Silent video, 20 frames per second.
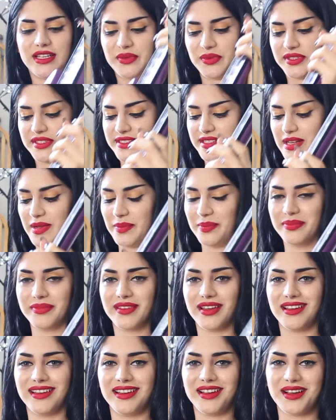It was um,
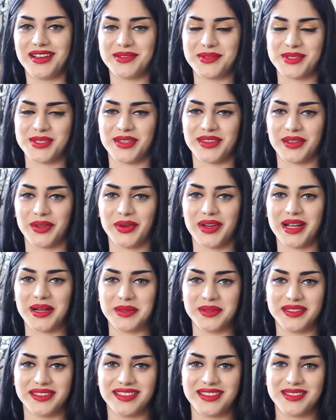it was on the
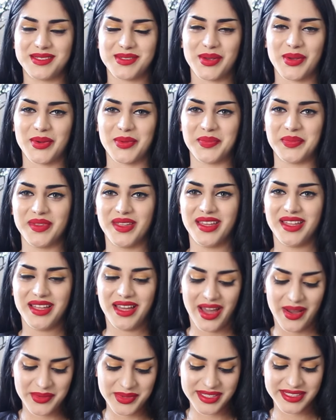ground, so
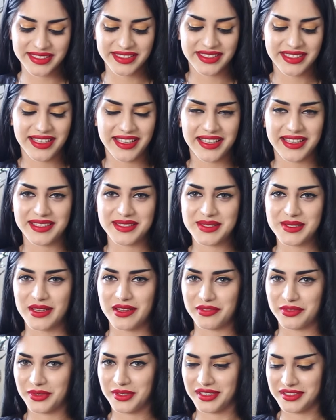I was cleaning it, so
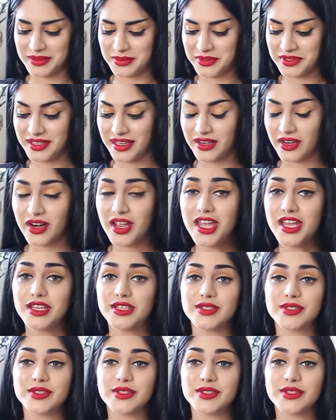I forgot to put that on.